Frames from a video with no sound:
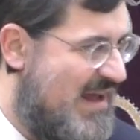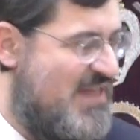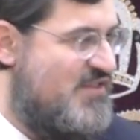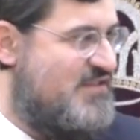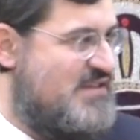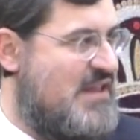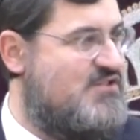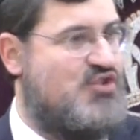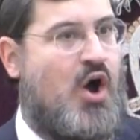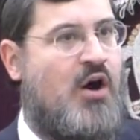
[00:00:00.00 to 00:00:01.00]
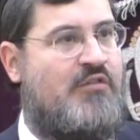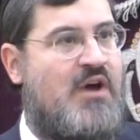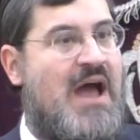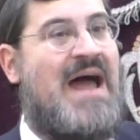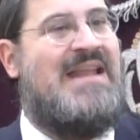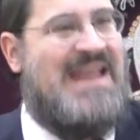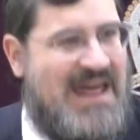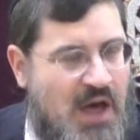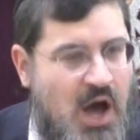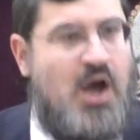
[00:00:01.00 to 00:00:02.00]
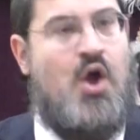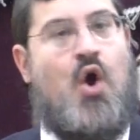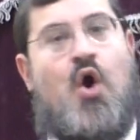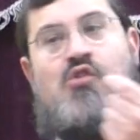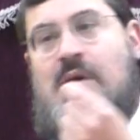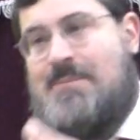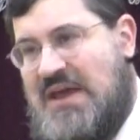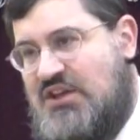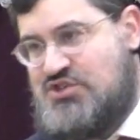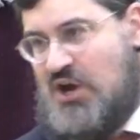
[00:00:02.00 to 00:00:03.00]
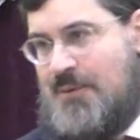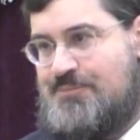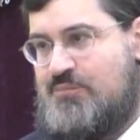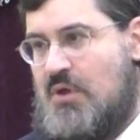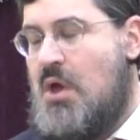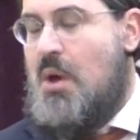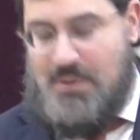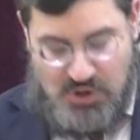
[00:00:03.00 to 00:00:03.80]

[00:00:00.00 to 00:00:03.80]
in the sense of a letter or a picture, but